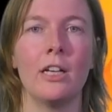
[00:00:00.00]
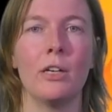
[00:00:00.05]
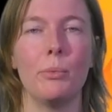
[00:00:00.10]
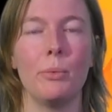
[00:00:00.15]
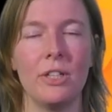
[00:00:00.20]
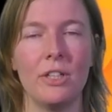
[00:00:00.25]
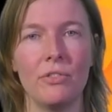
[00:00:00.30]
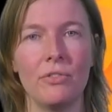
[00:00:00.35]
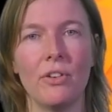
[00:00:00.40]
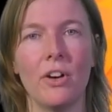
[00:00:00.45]

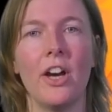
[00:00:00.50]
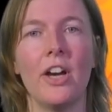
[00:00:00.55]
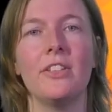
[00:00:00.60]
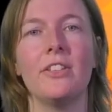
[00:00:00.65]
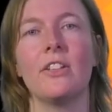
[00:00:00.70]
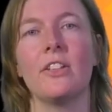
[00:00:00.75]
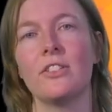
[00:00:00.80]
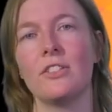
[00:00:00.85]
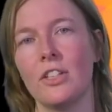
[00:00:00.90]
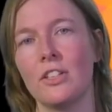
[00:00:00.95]
We define
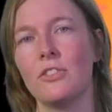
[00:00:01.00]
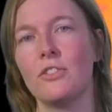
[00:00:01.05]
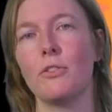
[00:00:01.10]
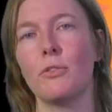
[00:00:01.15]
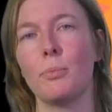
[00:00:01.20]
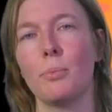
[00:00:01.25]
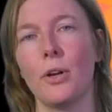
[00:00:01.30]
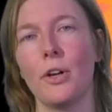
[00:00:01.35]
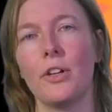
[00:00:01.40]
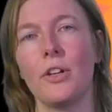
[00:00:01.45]
an
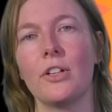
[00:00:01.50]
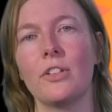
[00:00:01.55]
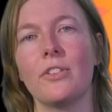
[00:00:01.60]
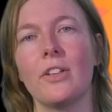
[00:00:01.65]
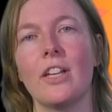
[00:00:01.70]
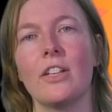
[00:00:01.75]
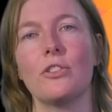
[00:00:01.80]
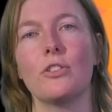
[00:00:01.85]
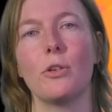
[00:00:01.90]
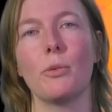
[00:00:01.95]
assistive product as